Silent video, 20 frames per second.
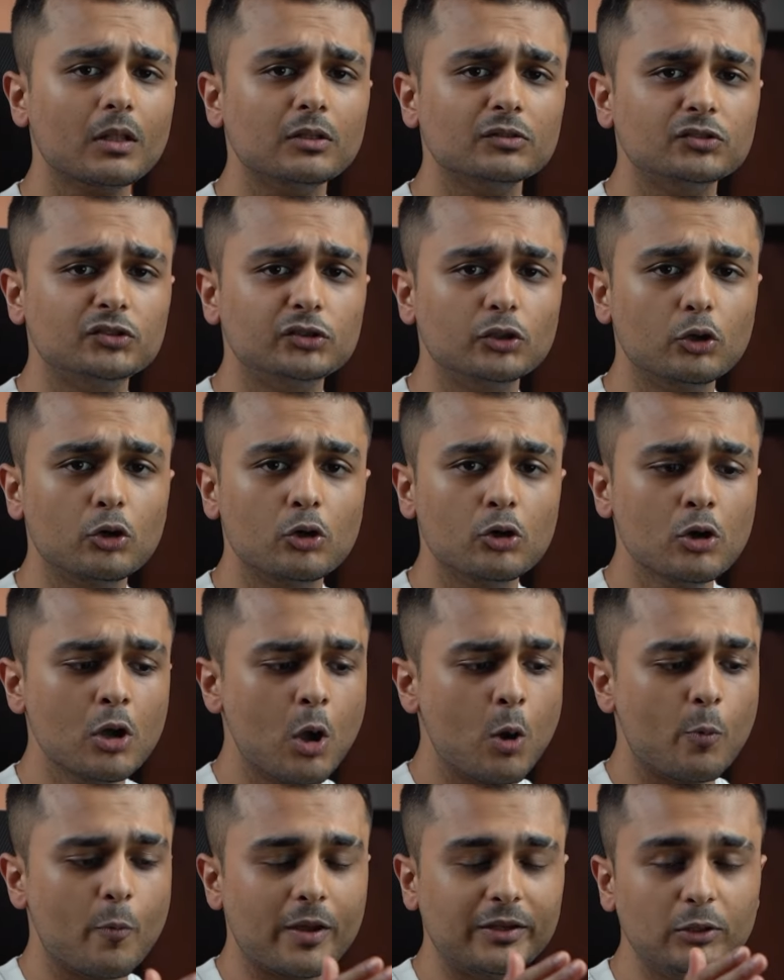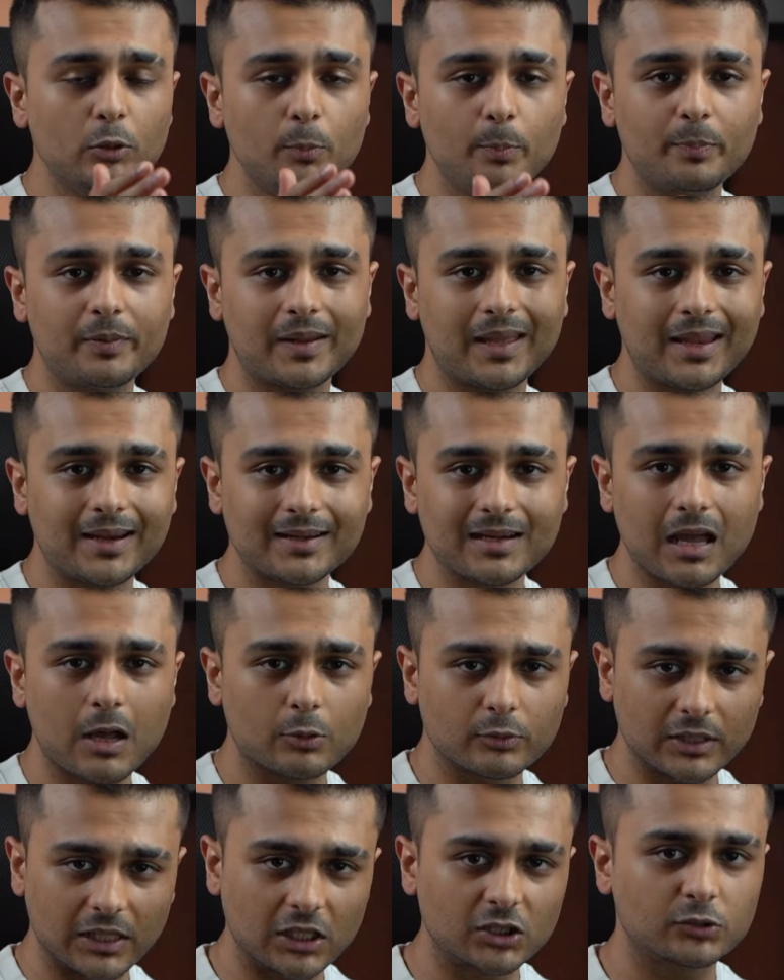So when you break
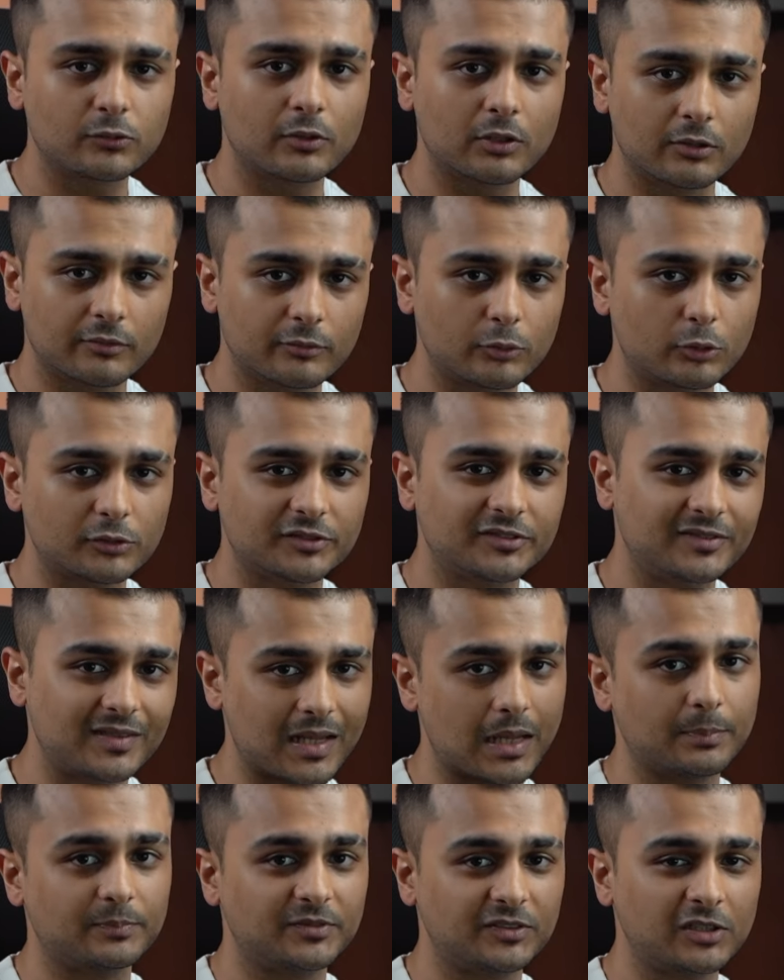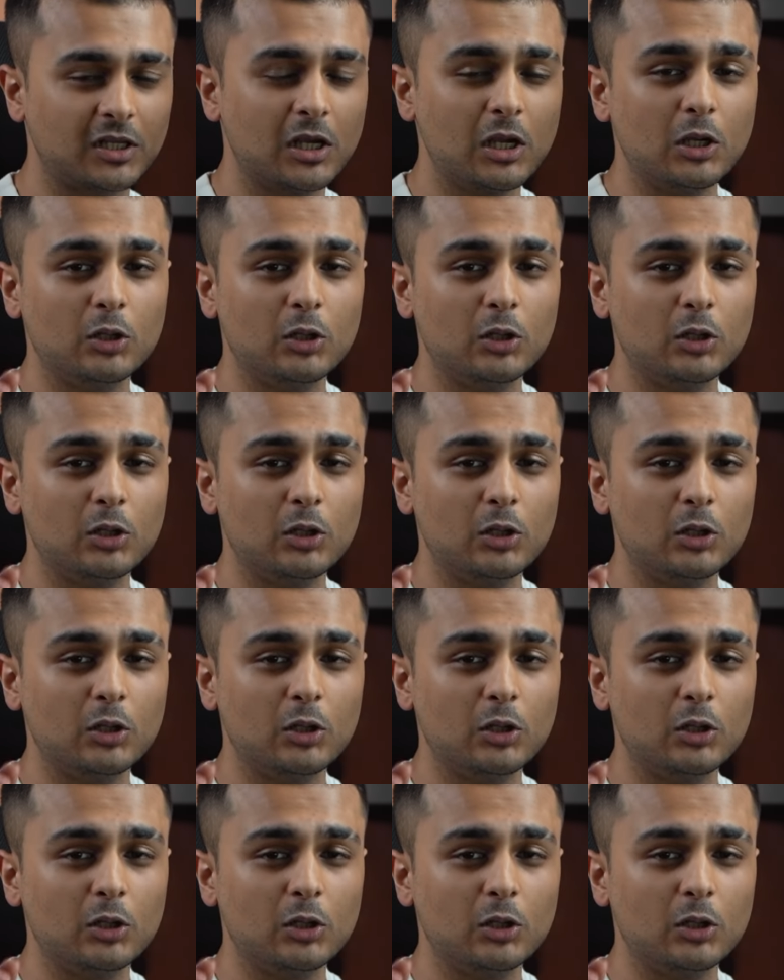down each one of those steps,